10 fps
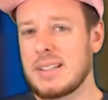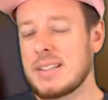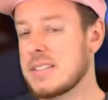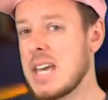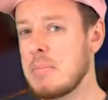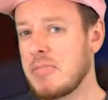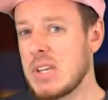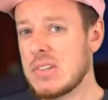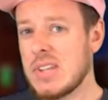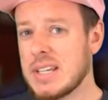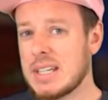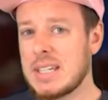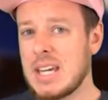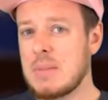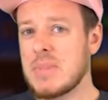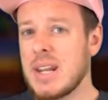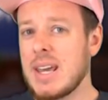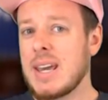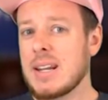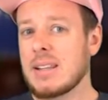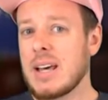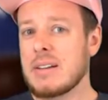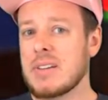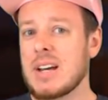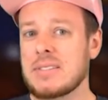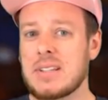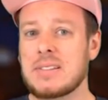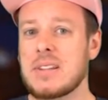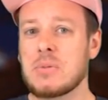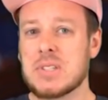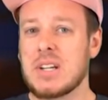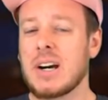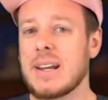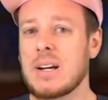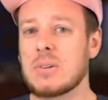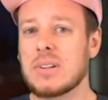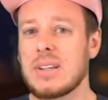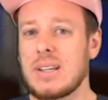This game feels like a game that had a lot of content that was cut out,